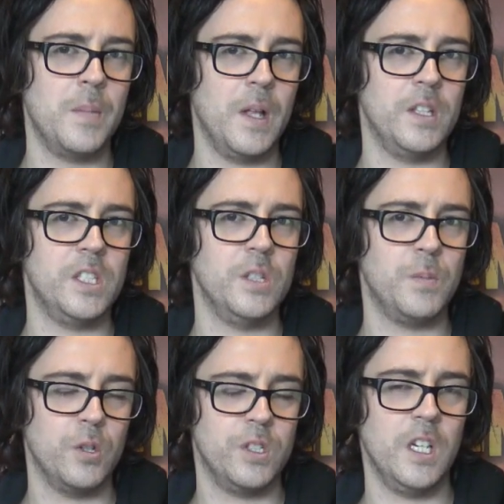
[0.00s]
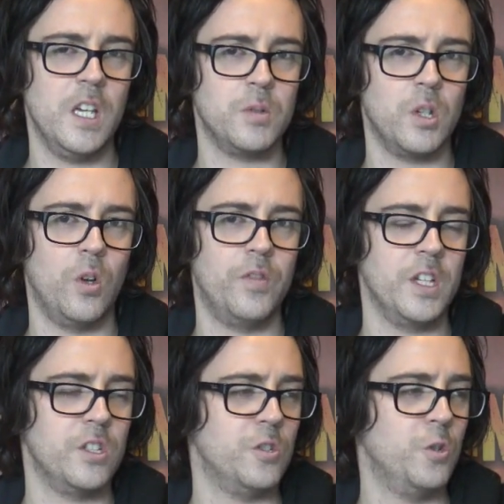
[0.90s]
abilities because he keeps a lot of
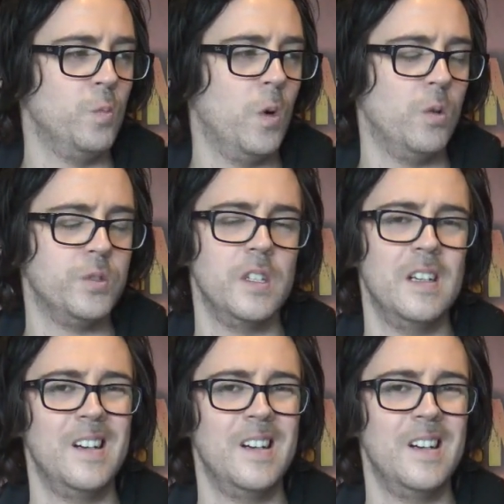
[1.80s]
things in Tomb World.